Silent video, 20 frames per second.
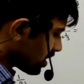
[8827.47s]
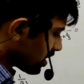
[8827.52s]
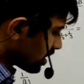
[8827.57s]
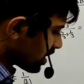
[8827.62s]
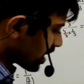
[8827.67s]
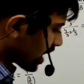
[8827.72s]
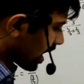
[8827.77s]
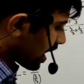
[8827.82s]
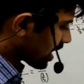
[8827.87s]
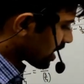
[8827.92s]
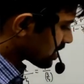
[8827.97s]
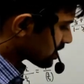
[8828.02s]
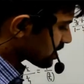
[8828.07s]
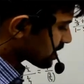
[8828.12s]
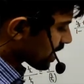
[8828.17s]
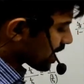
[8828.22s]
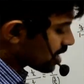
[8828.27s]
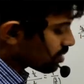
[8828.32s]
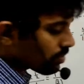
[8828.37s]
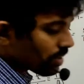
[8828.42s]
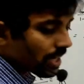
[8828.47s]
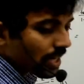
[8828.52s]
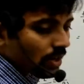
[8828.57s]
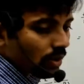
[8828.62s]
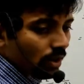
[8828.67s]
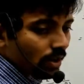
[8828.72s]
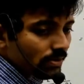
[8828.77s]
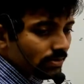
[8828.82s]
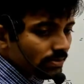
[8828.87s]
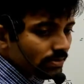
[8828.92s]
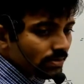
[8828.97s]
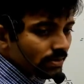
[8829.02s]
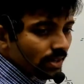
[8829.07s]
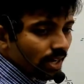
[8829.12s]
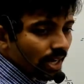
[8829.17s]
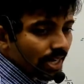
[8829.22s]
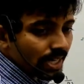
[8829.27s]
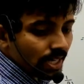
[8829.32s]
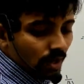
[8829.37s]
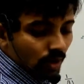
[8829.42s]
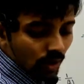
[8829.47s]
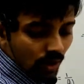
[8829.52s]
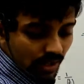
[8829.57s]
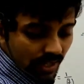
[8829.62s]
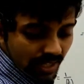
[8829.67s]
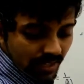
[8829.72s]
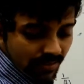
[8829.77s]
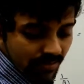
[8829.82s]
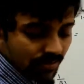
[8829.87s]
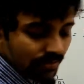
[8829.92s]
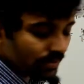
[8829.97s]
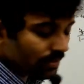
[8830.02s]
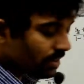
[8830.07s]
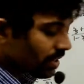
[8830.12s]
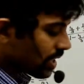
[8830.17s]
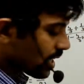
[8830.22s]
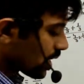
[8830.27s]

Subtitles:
Tan is sin by cos and cot is